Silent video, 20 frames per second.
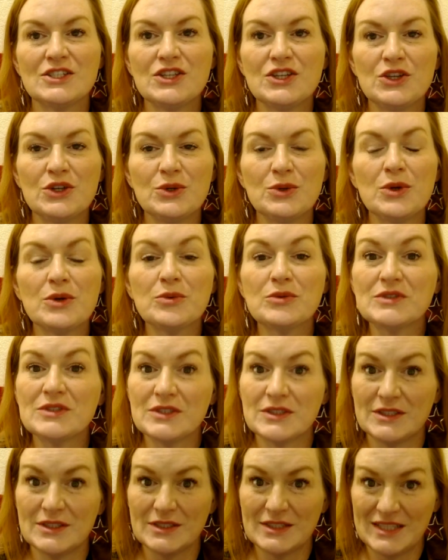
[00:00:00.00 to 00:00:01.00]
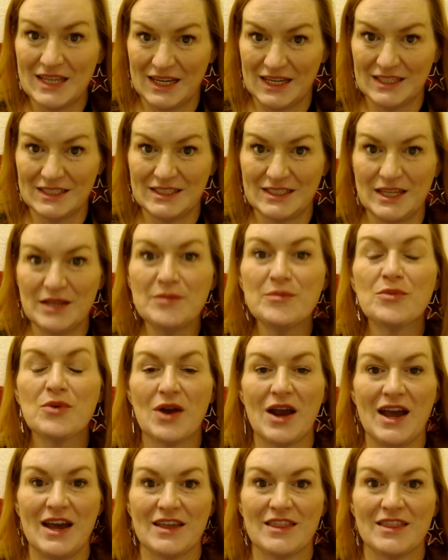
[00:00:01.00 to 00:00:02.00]
to take a deep
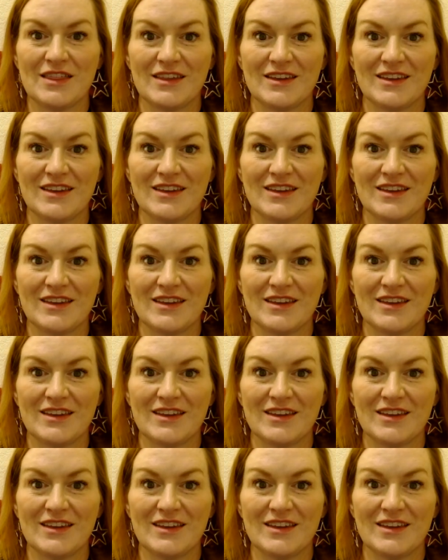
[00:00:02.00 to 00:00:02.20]
breath,